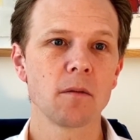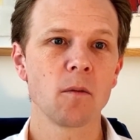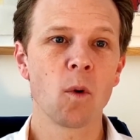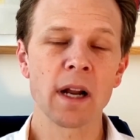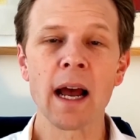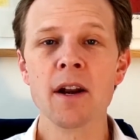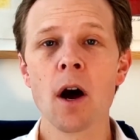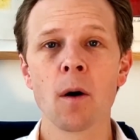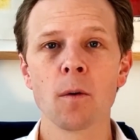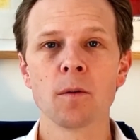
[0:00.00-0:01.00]
what I
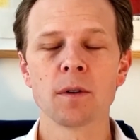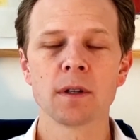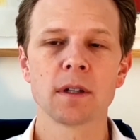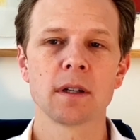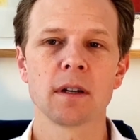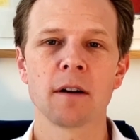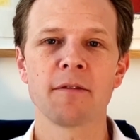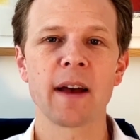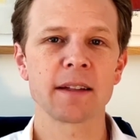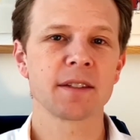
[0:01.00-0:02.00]
know
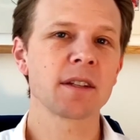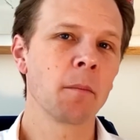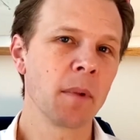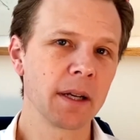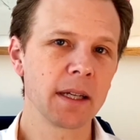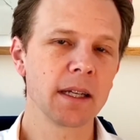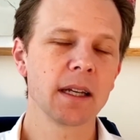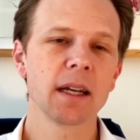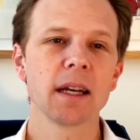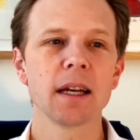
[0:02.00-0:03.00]
affect somebody
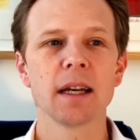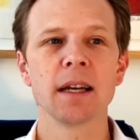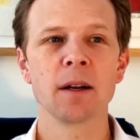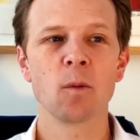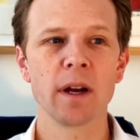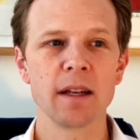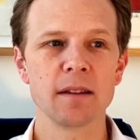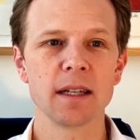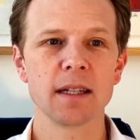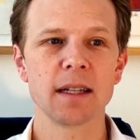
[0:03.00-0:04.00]
in a way
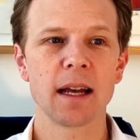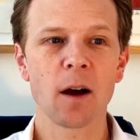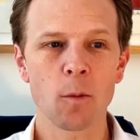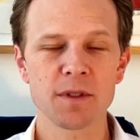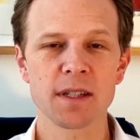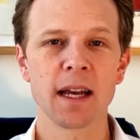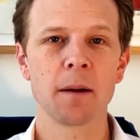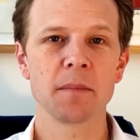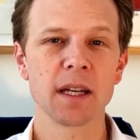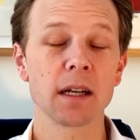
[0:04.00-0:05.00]
that helps
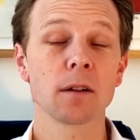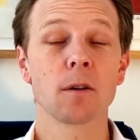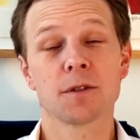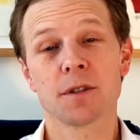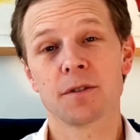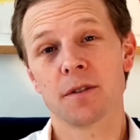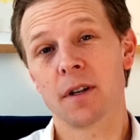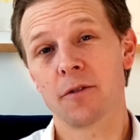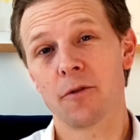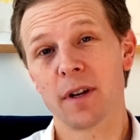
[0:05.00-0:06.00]
them get closer to
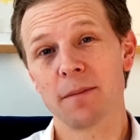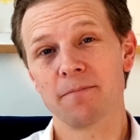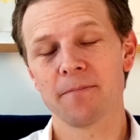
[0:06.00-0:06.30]
their dream